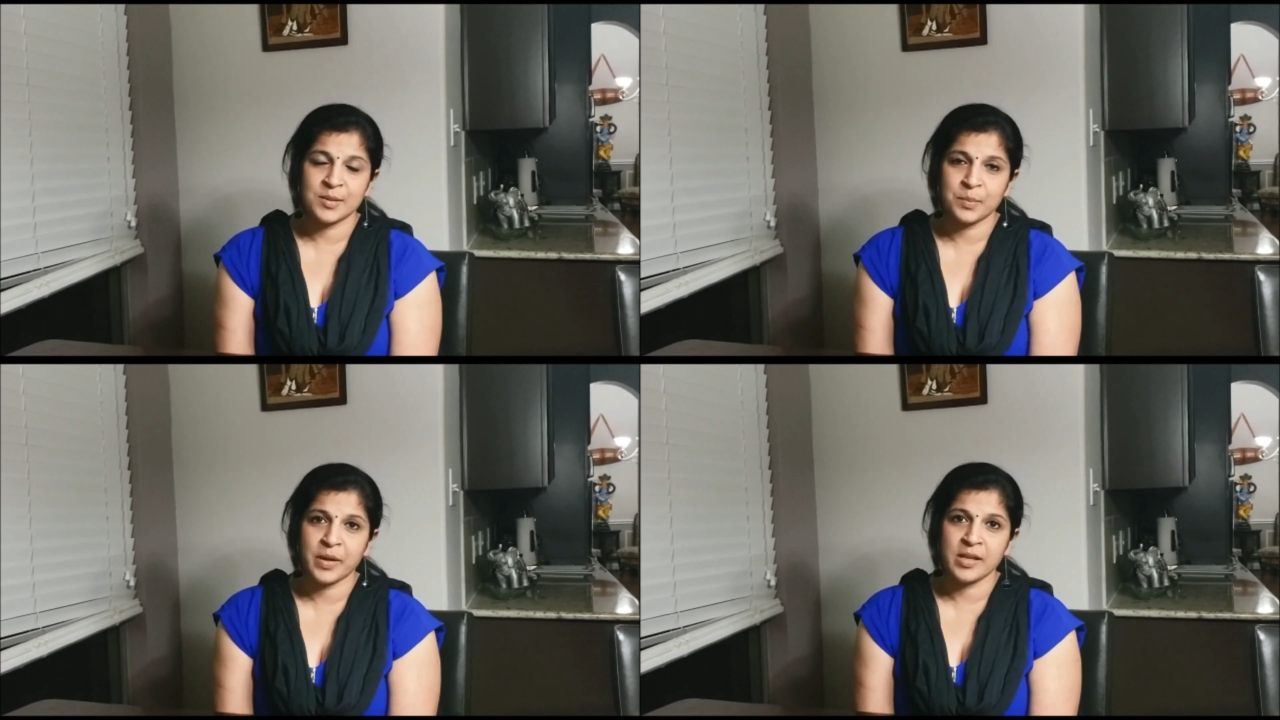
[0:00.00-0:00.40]

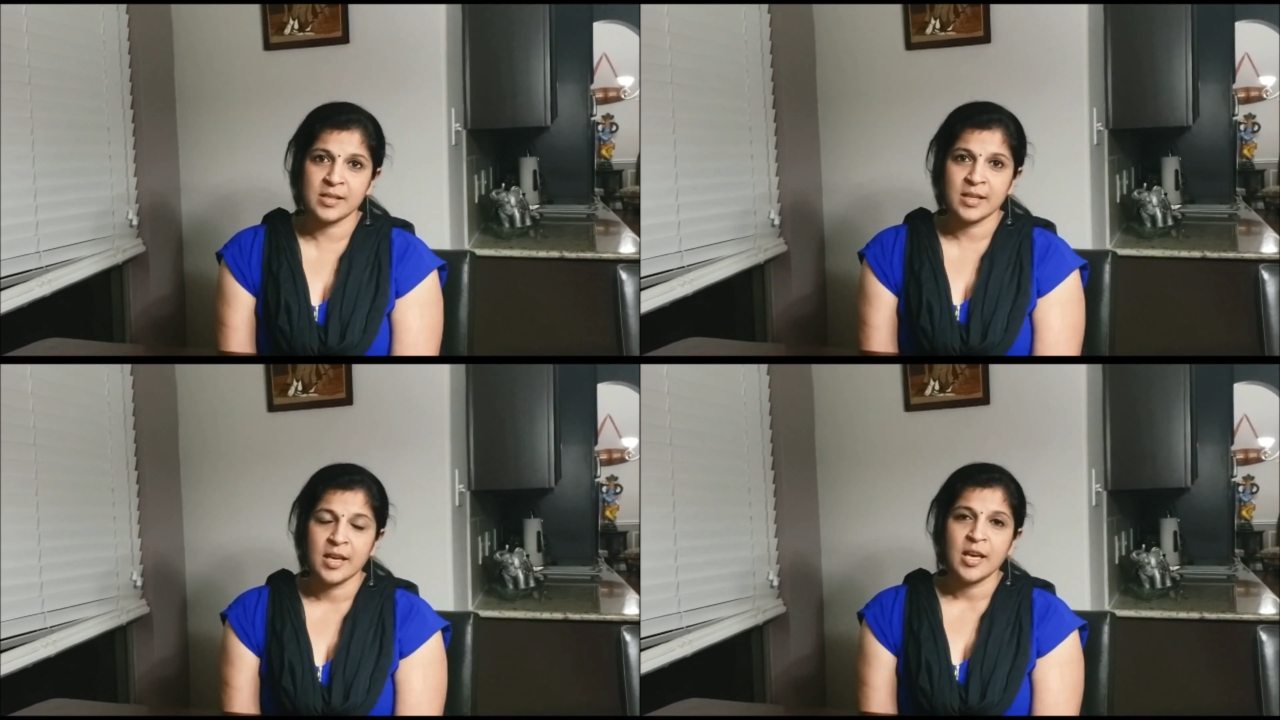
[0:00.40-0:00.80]

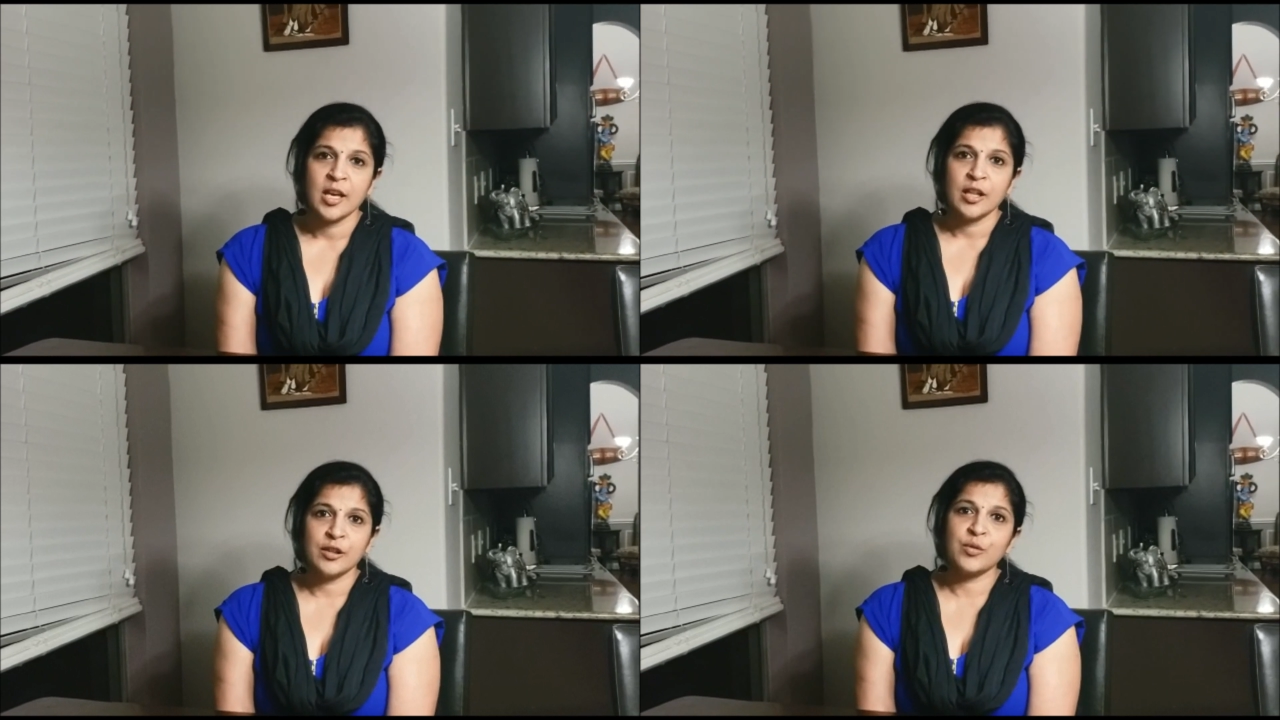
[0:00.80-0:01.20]
Space
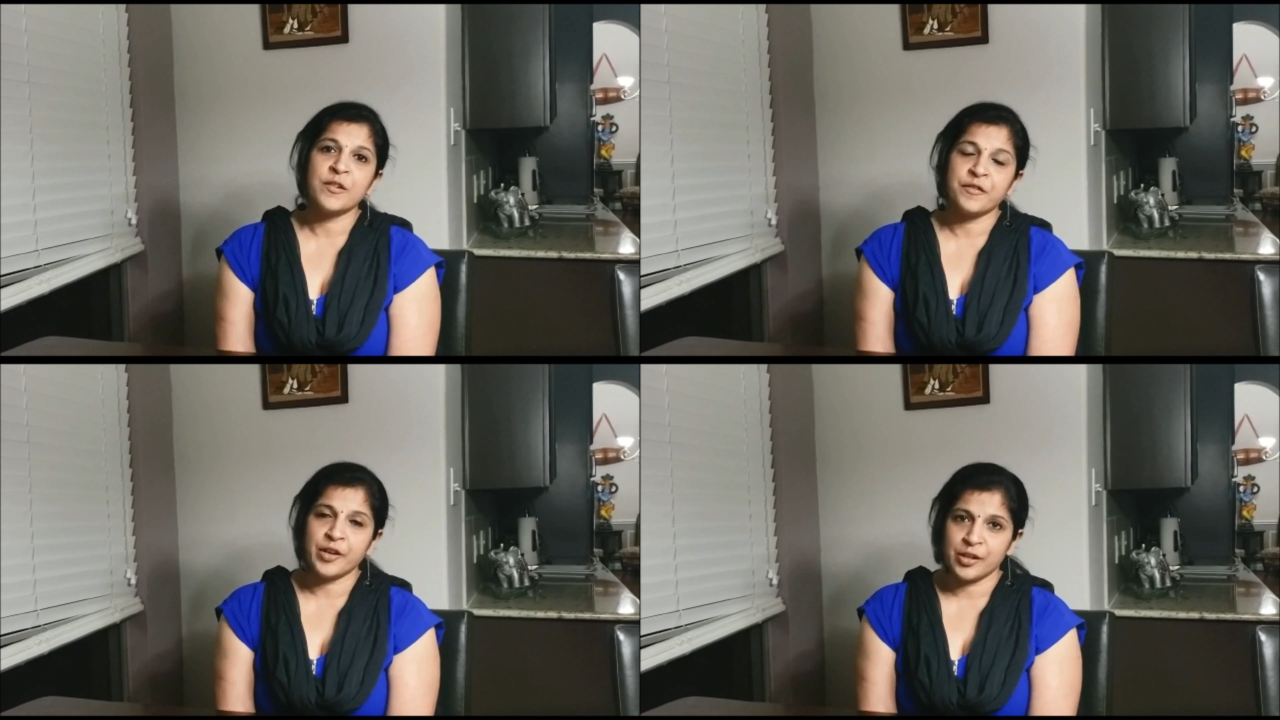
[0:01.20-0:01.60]

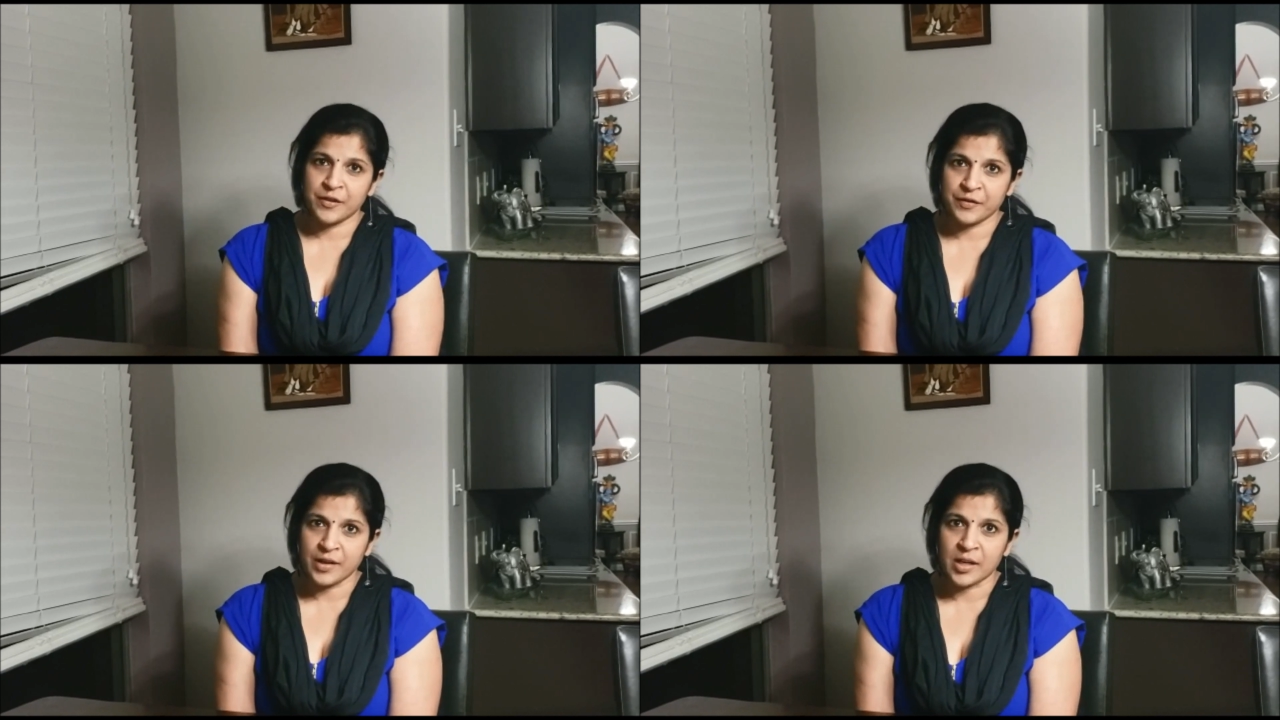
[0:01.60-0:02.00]
through a
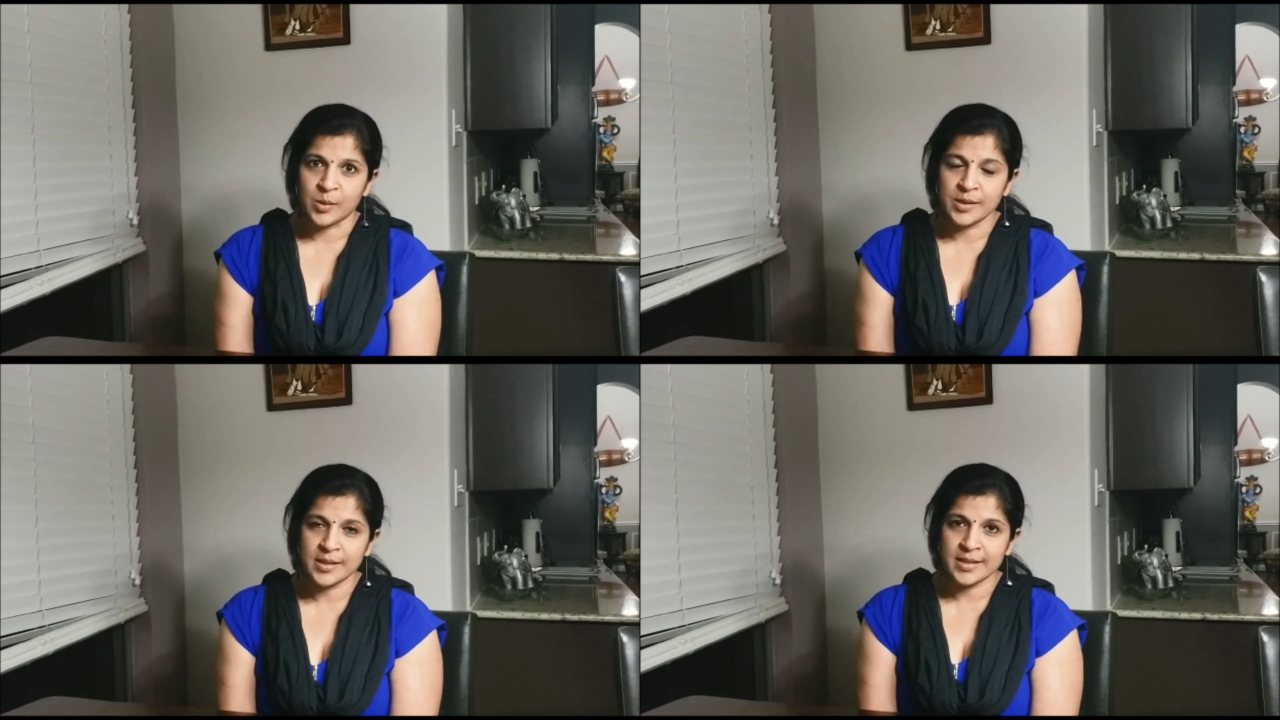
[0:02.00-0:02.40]
friend of
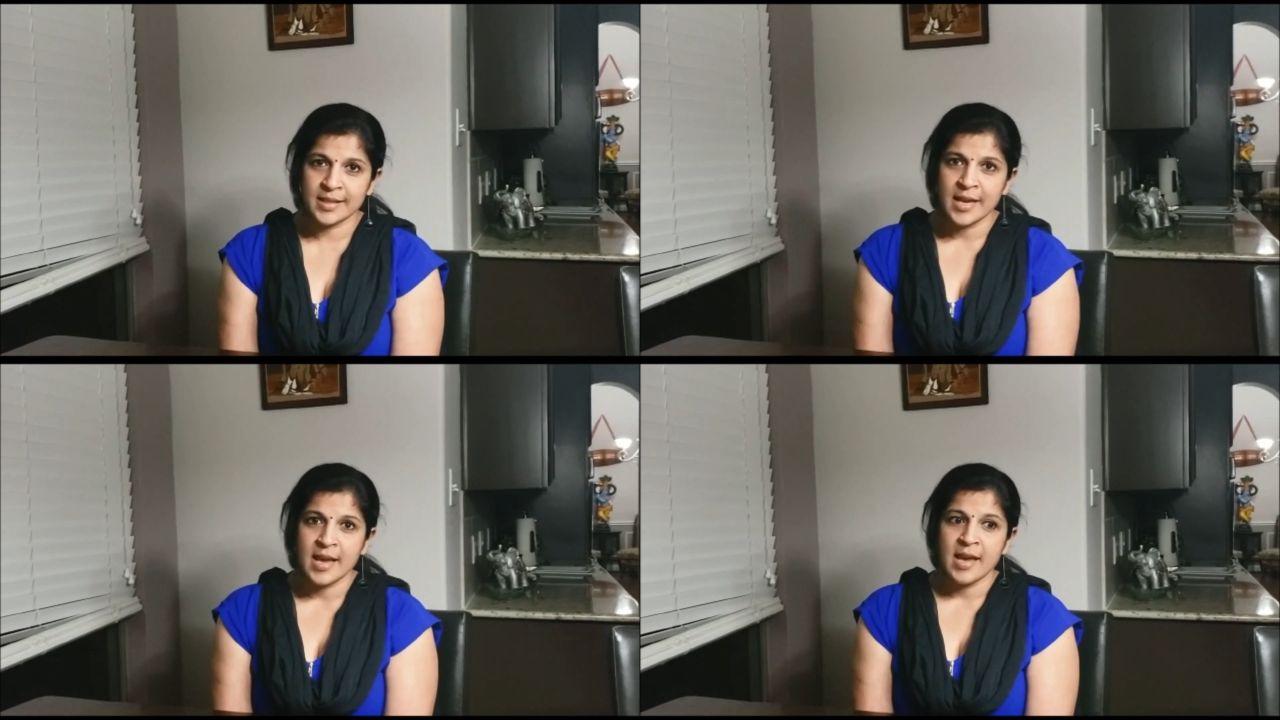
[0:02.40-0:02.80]

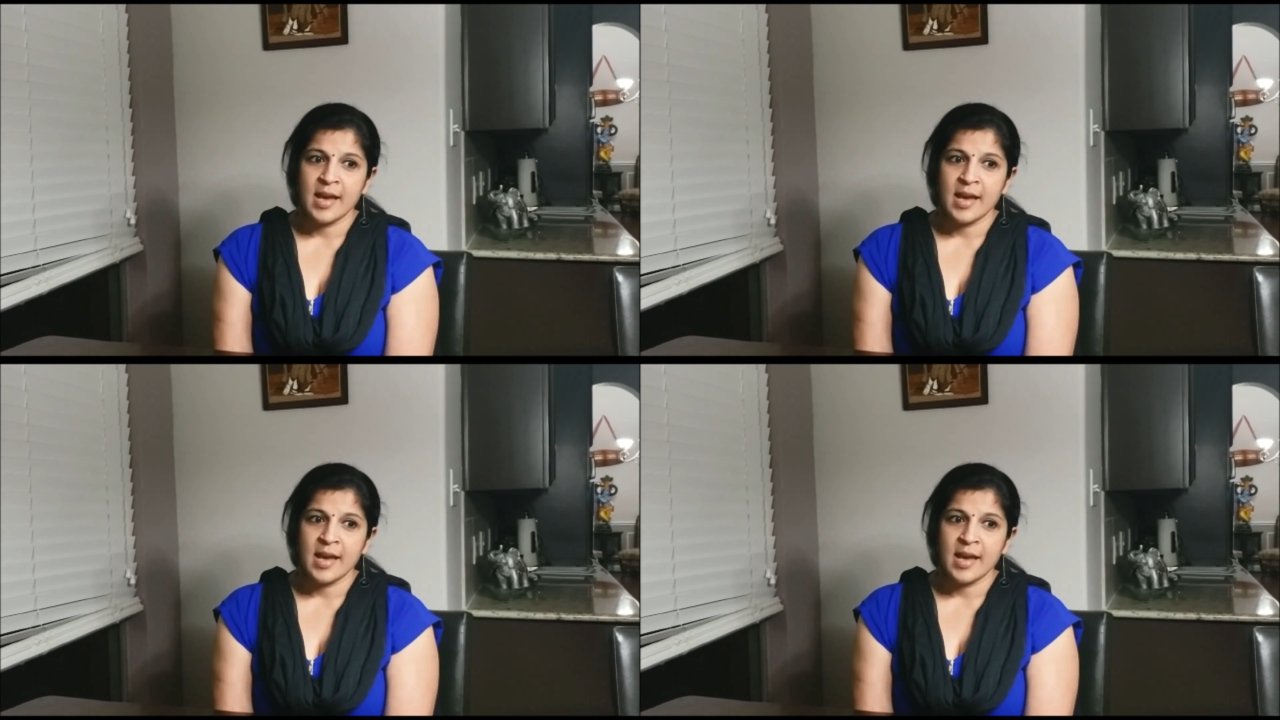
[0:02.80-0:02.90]
ours,